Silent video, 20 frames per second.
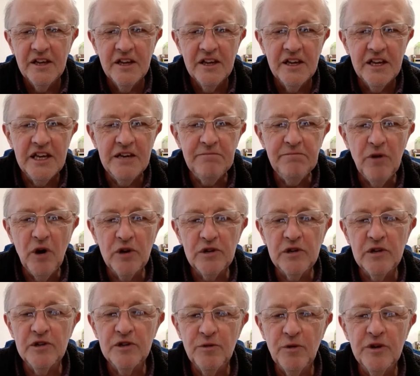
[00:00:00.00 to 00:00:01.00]
He
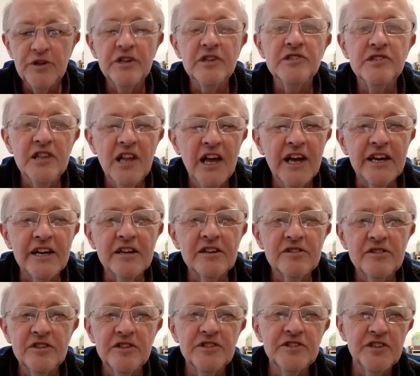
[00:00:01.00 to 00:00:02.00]
modelled what it's like
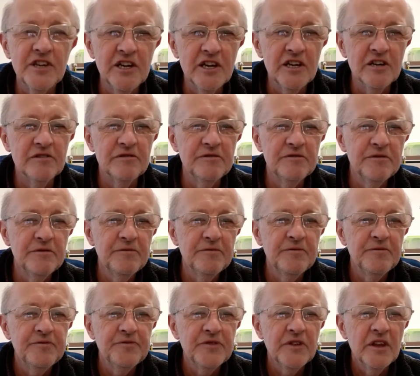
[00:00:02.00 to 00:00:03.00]
to serve.
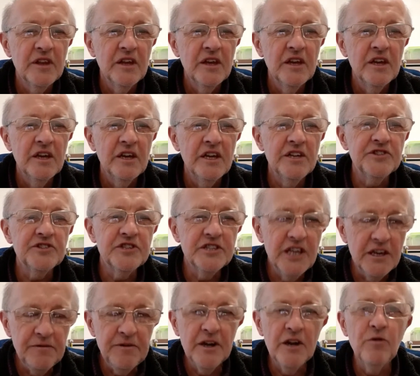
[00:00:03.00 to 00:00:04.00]
It's
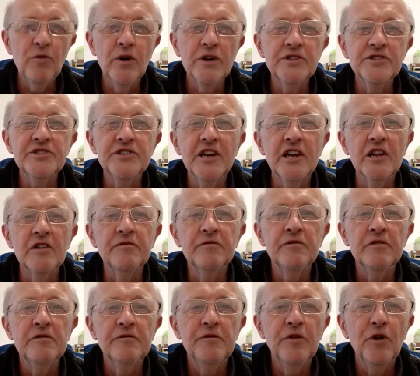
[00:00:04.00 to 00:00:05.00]
giving oneself
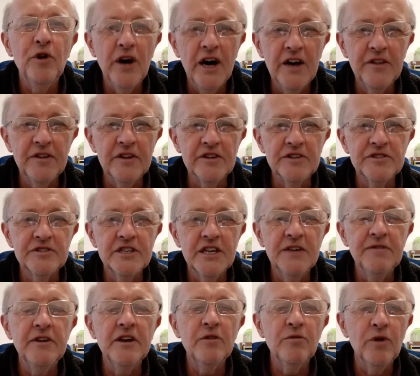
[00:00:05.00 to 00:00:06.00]
for others,
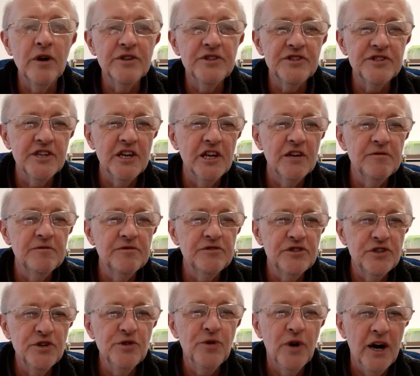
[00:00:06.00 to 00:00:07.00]
giving oneself
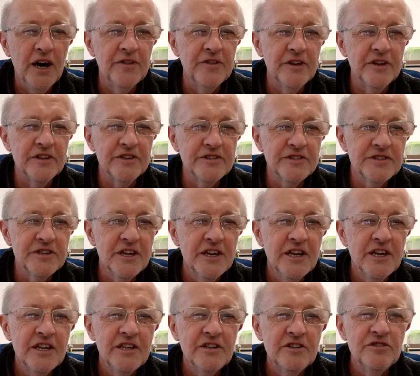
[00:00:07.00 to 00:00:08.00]
to others,
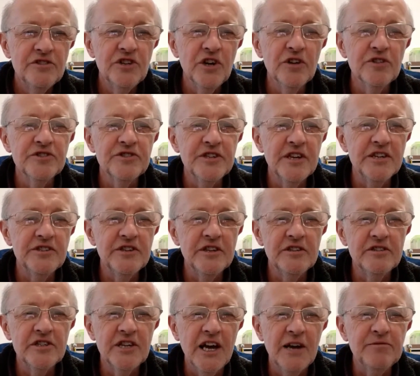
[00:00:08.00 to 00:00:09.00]
John says in
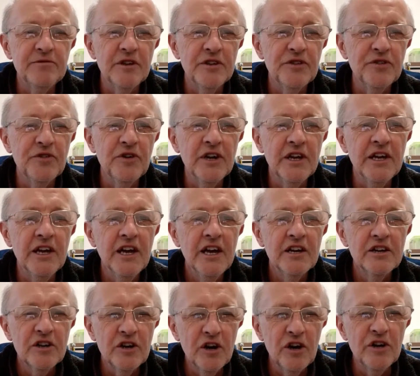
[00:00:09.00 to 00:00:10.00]
chapter 3
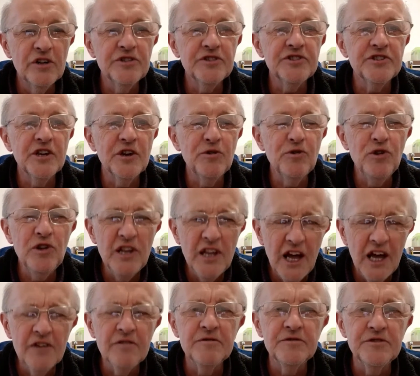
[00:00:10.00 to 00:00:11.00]
God so
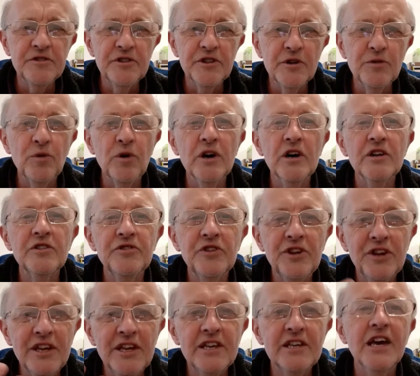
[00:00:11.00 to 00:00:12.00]
loved the world that
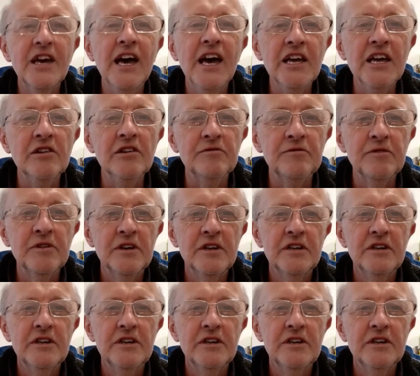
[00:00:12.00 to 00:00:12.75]
he gave